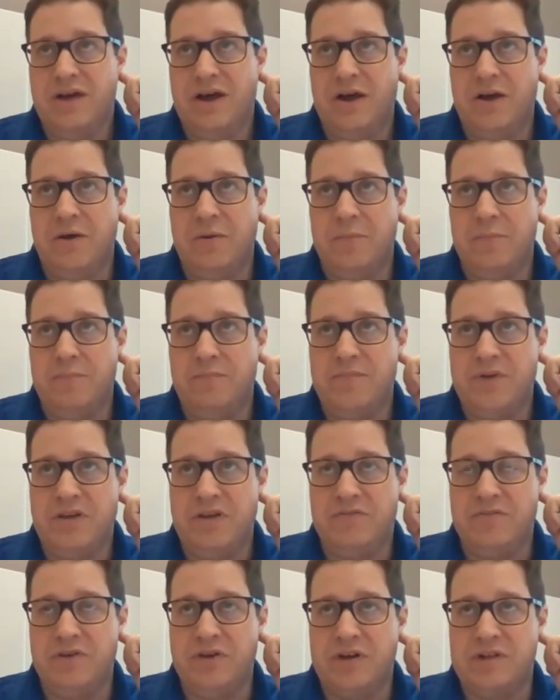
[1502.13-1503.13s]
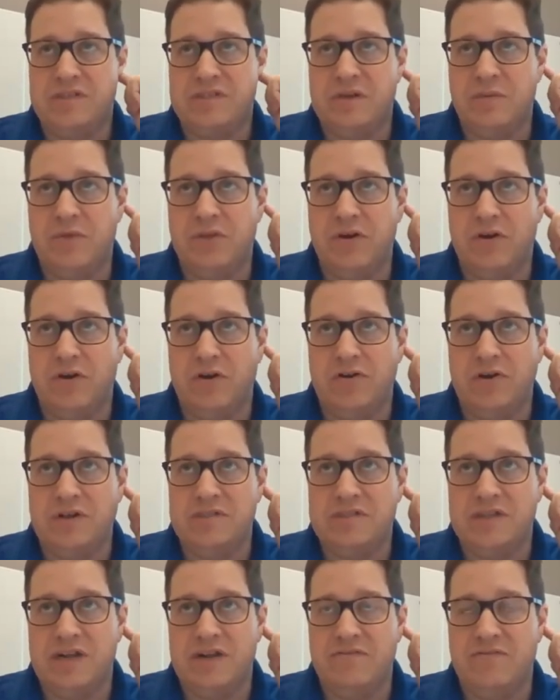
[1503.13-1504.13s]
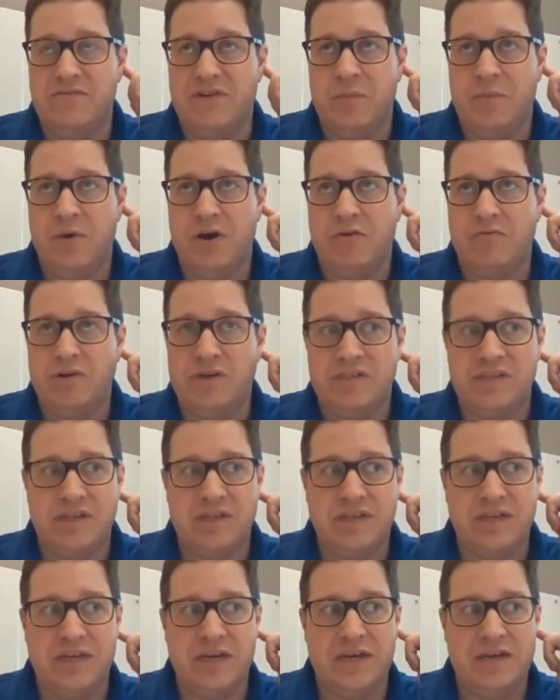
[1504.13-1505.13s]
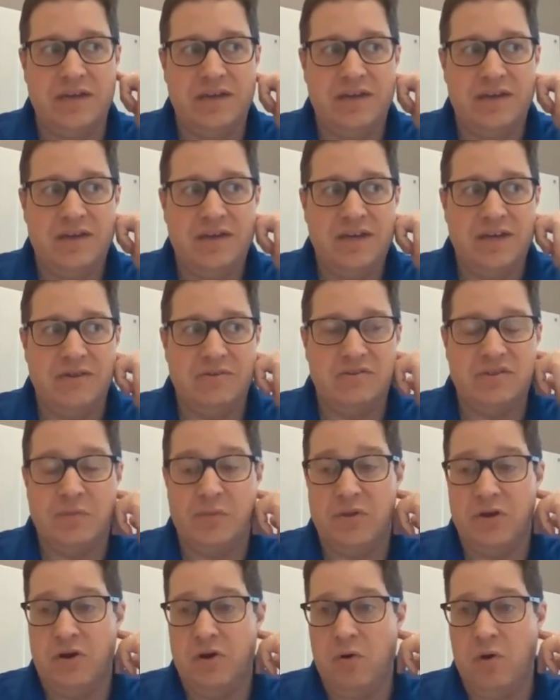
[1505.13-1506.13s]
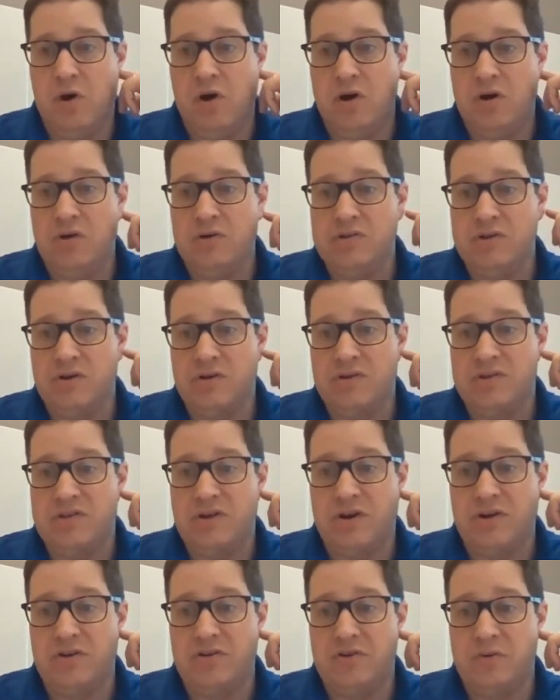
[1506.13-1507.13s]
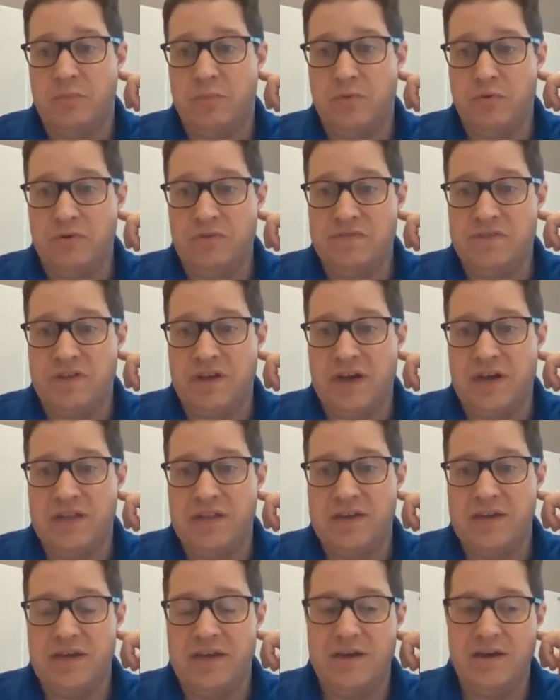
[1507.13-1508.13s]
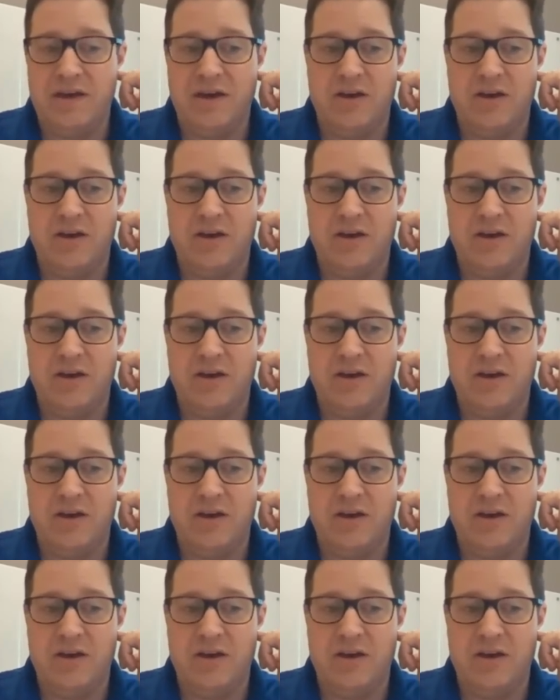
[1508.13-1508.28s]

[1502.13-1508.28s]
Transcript: If you look at some of the earnings that have come out recently, some of the ORs are starting to improve slightly.